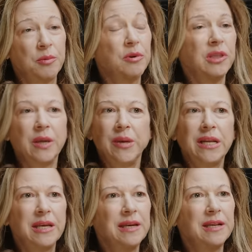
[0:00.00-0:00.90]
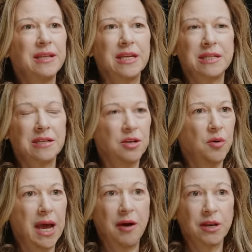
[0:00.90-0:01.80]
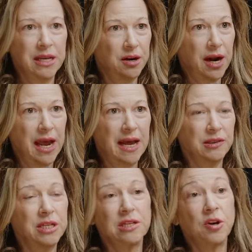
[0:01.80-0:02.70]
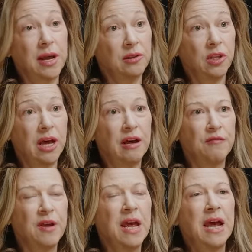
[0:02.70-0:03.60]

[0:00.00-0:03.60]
They were limited. They didn't know how to interact. They didn't know how to love.